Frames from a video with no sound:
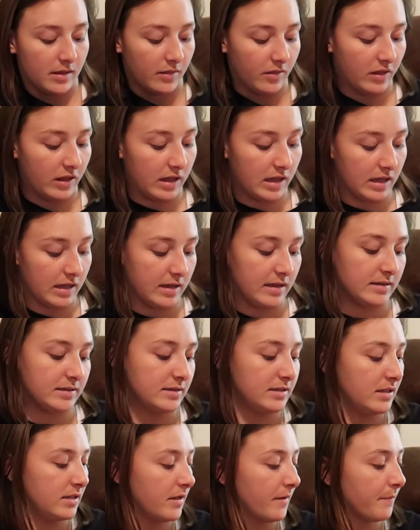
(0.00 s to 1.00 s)

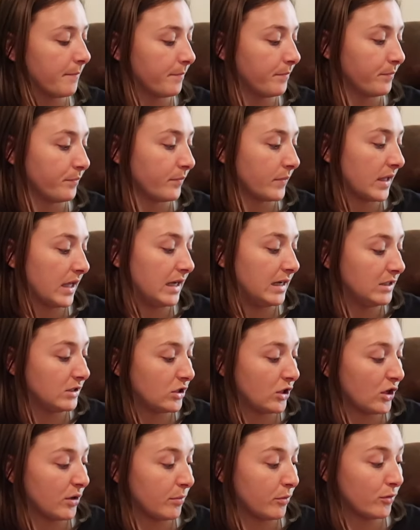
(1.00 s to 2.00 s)
these
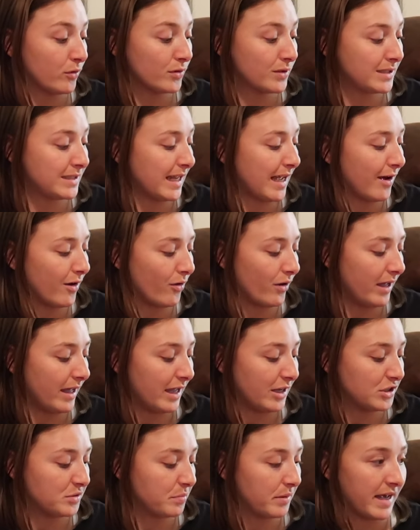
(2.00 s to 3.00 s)
insertable style
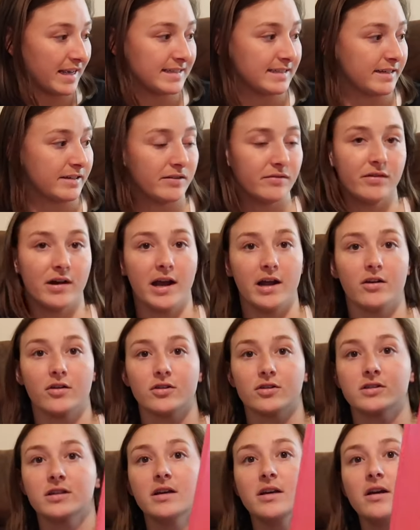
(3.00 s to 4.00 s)
edge plastic
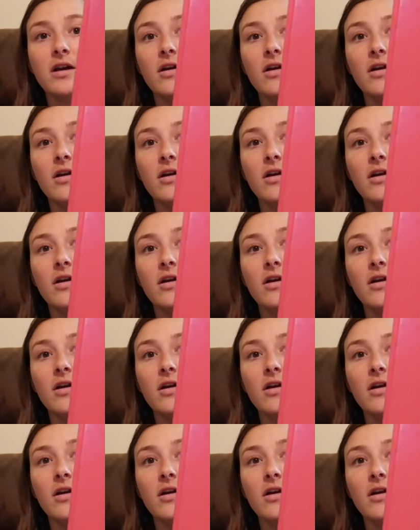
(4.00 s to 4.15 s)
dividers